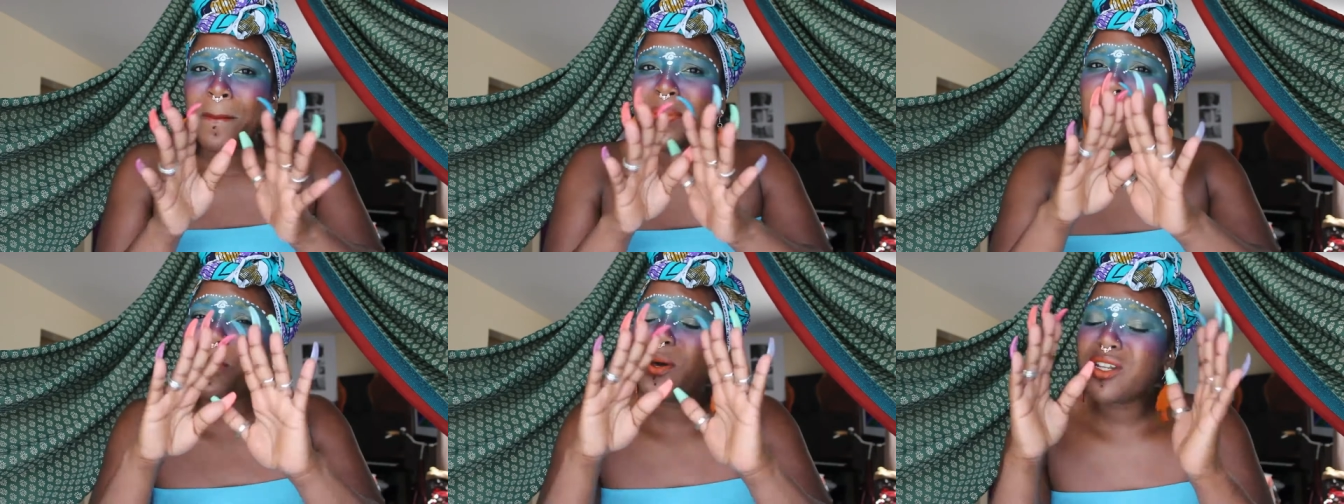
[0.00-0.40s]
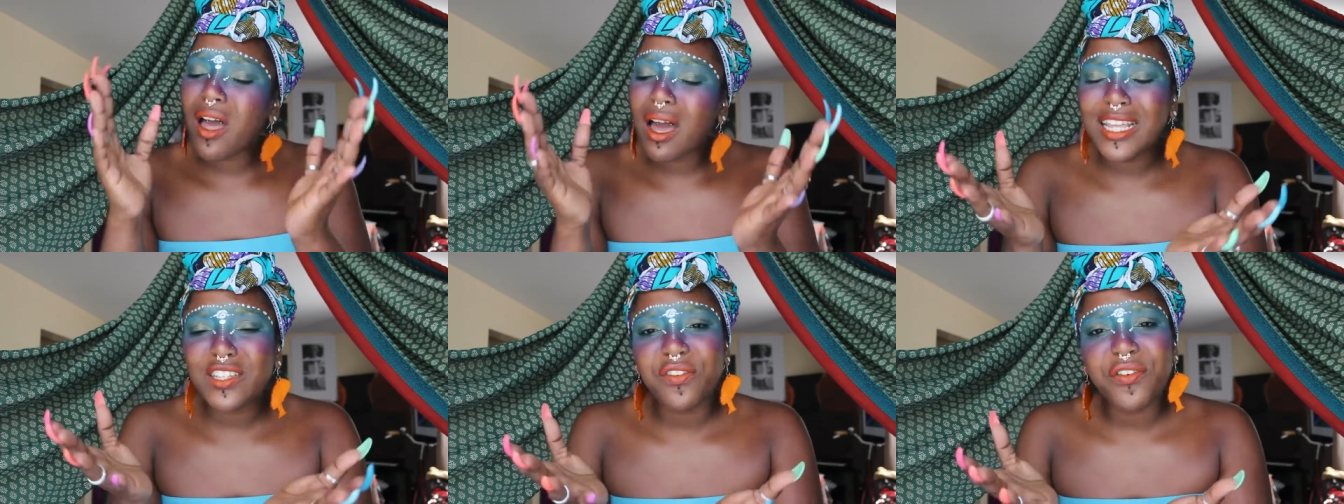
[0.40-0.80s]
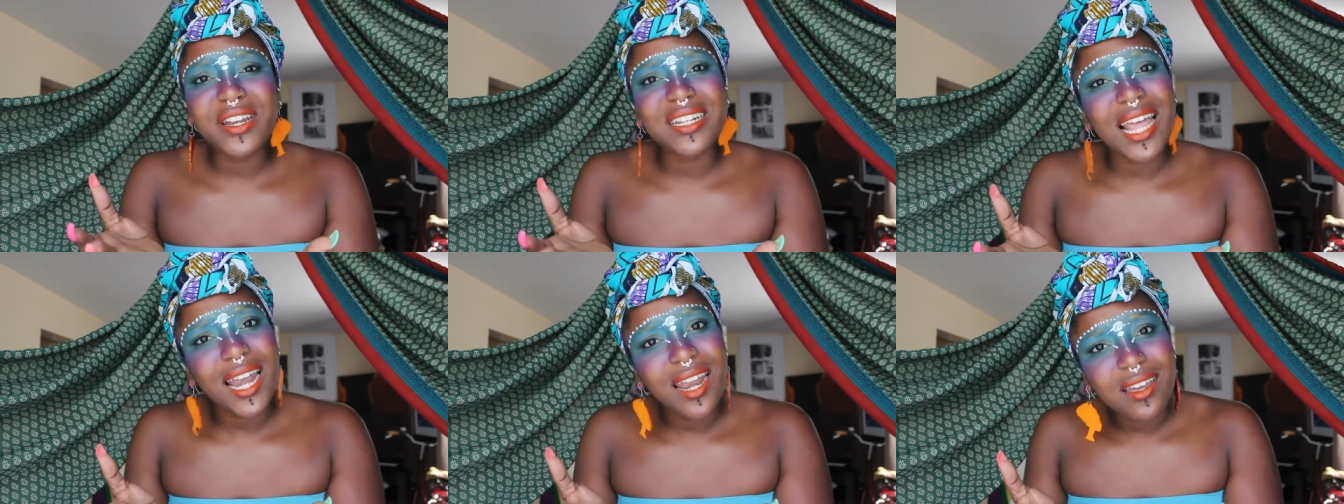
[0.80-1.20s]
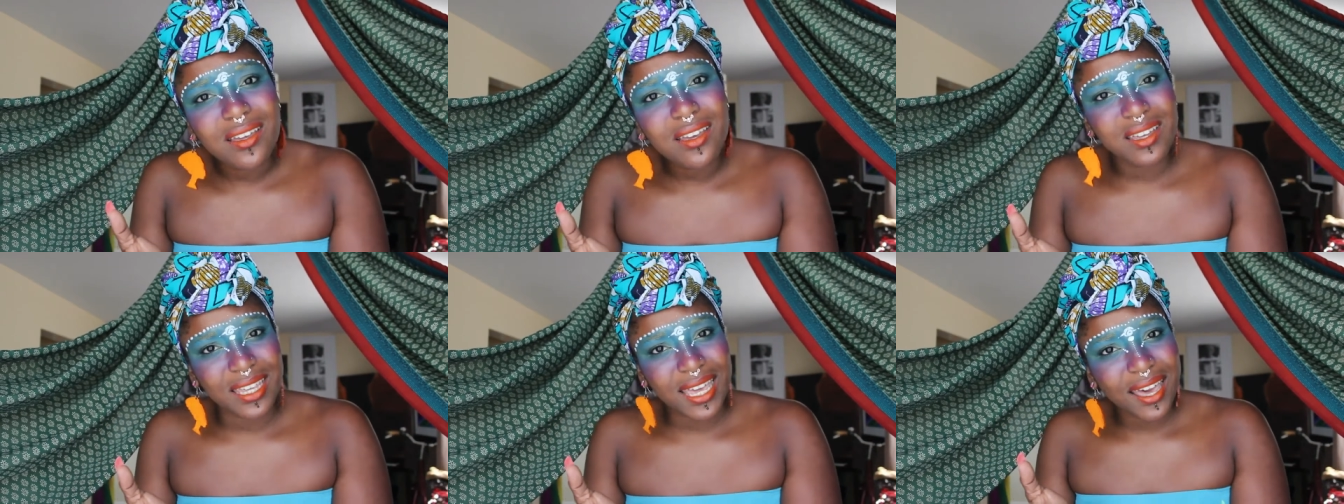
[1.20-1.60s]
But the panani is very
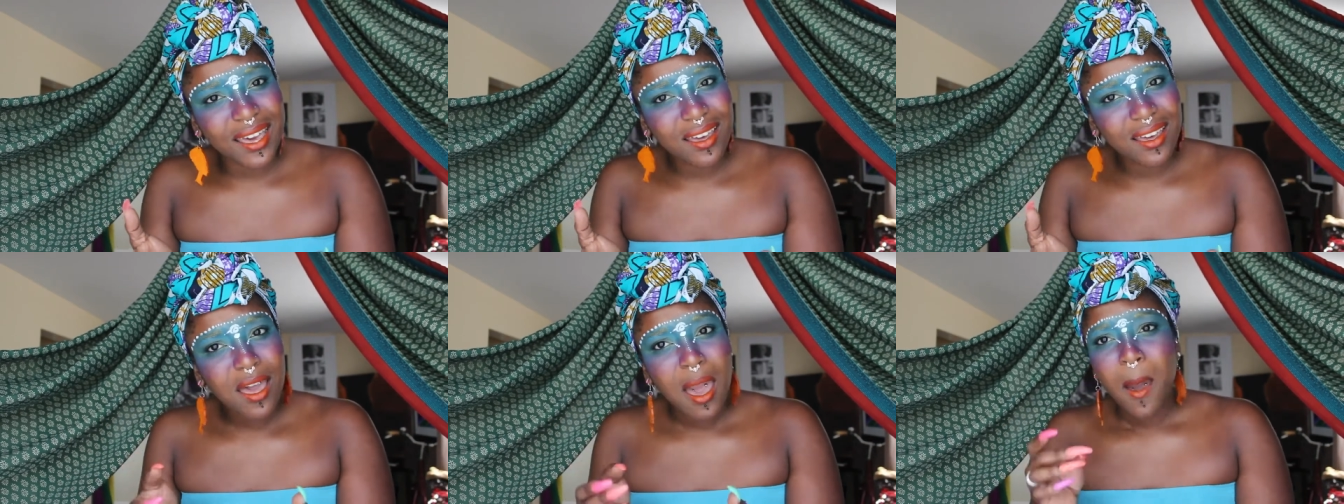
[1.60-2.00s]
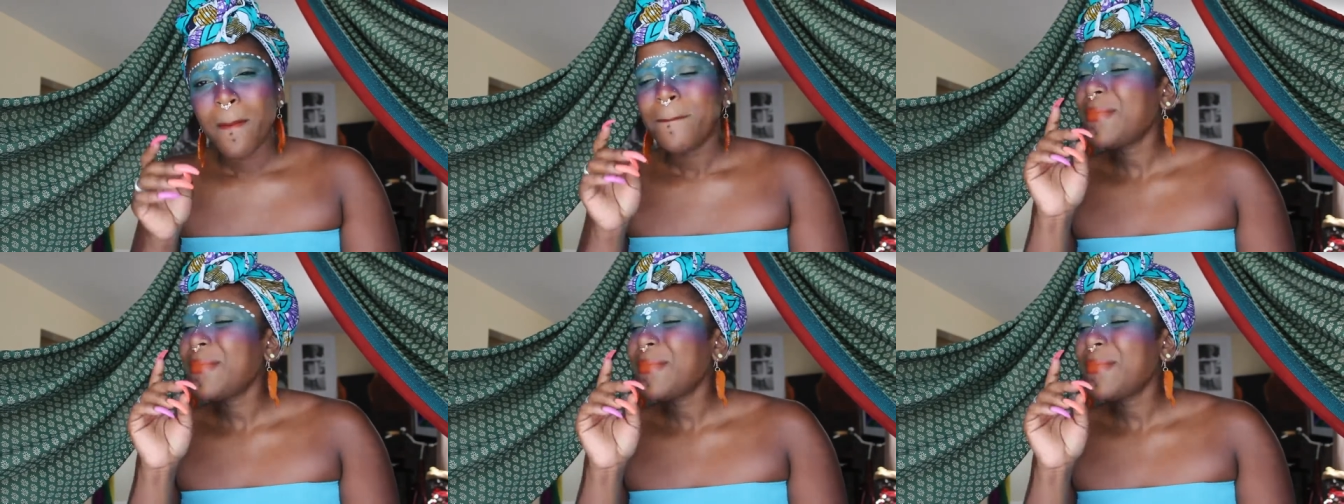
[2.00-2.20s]
delicate, yeah?